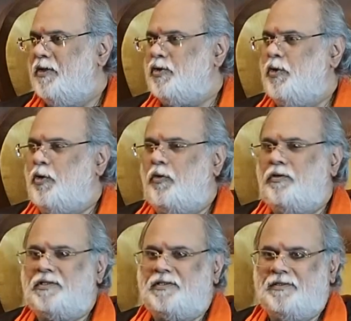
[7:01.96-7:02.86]
So
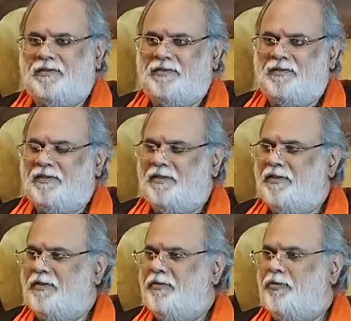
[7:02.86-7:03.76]

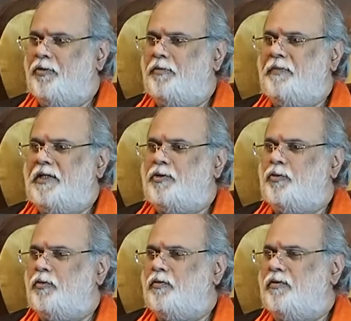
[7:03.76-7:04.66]
don't be
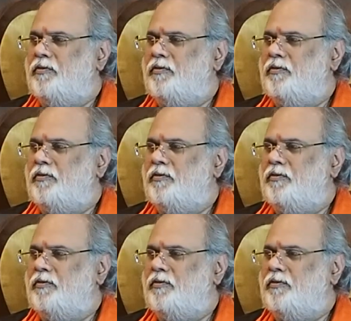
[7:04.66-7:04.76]
too